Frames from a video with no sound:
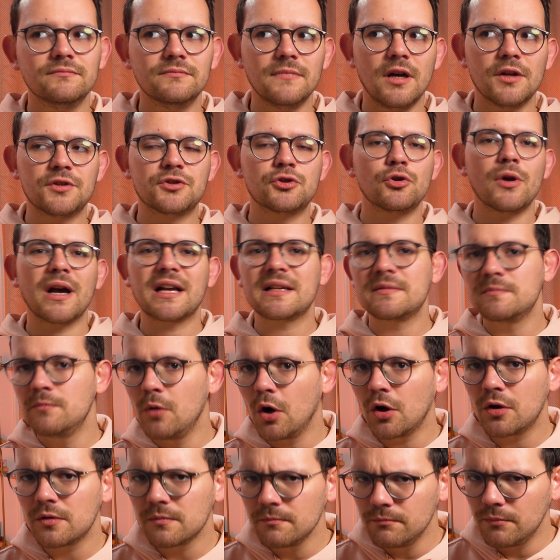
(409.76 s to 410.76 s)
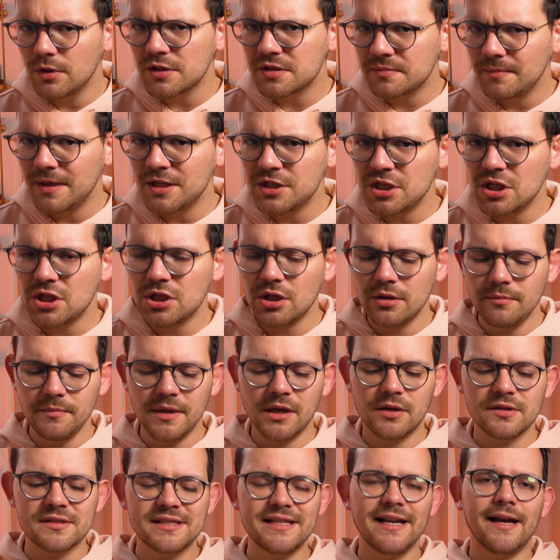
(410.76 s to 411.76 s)
attracts most magicians,
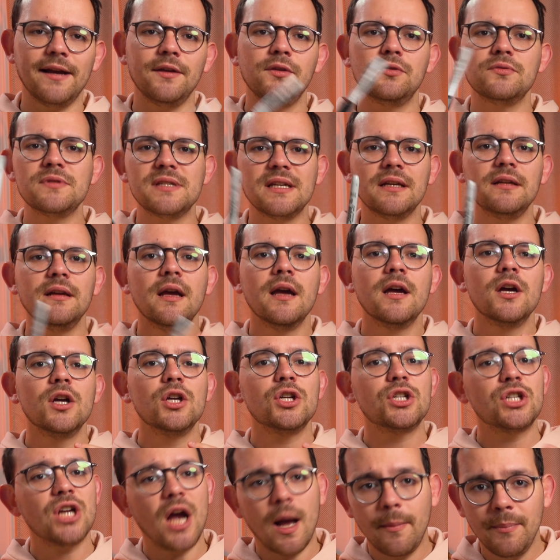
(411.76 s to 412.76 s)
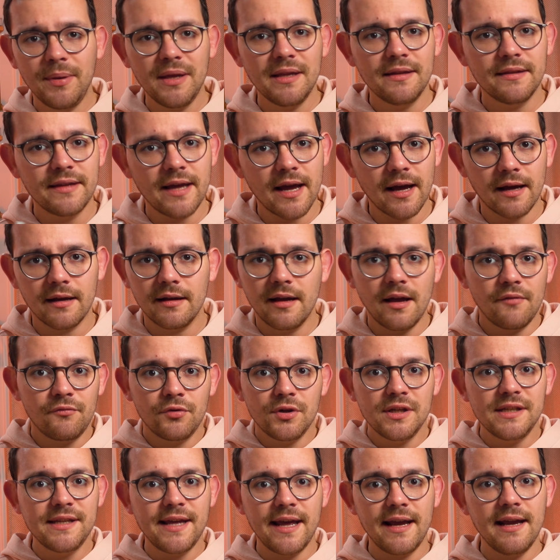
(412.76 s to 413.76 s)
because they are using Sharpie in their
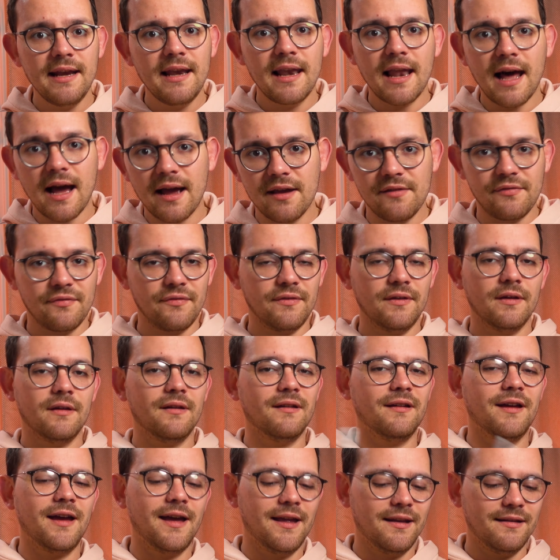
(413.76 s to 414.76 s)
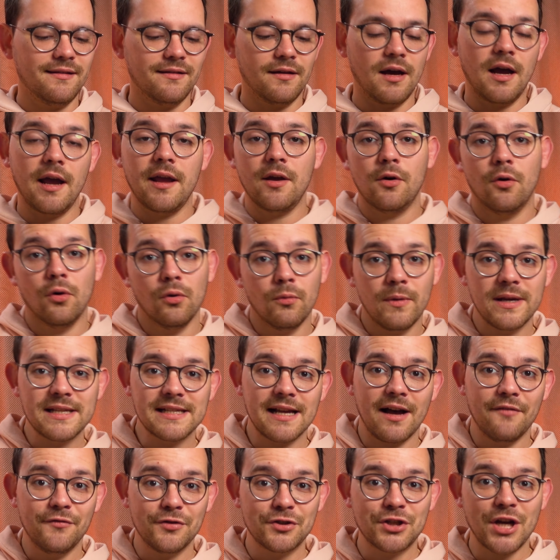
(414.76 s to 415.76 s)
everyday life, and I always
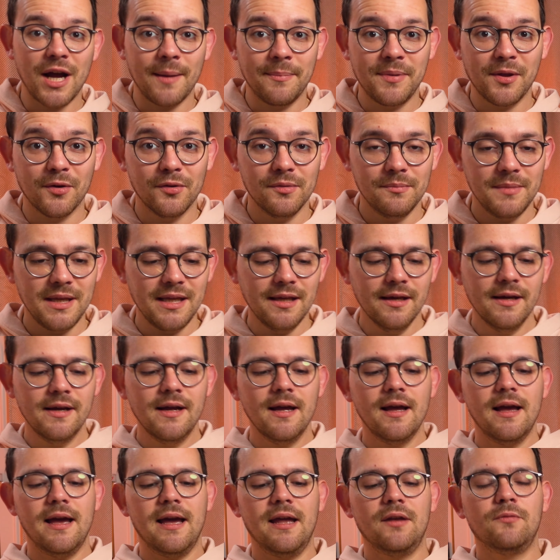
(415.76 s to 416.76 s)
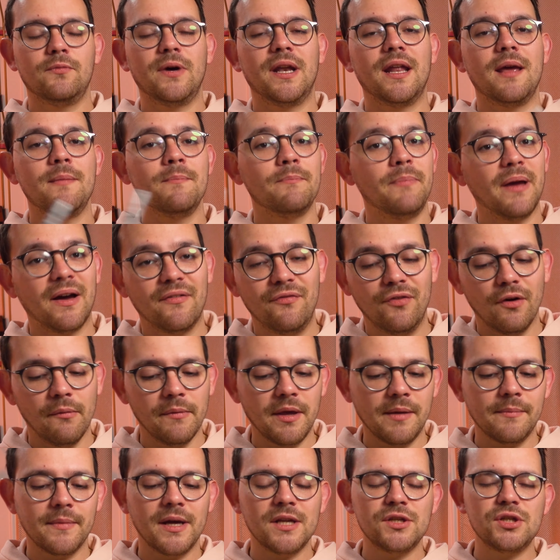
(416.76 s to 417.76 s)
have a Sharpie on me, and when I'm
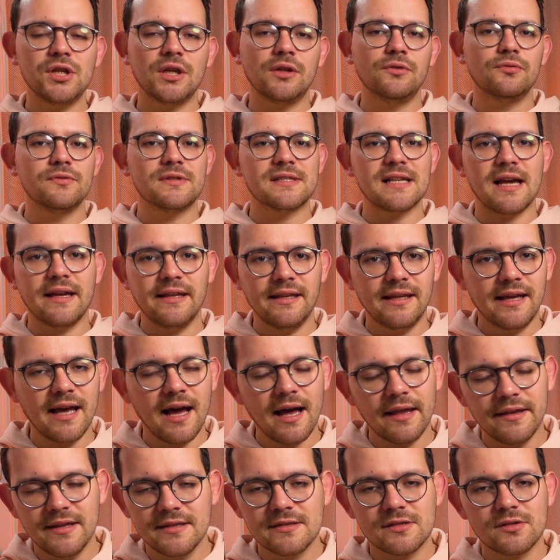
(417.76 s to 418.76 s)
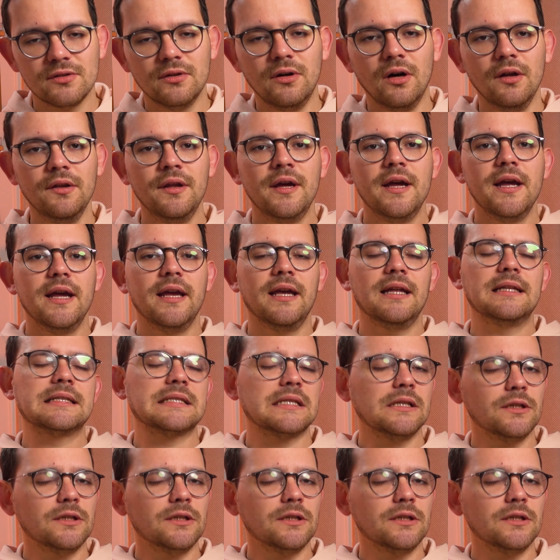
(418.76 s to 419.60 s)
performing magic to sign card and so on, it's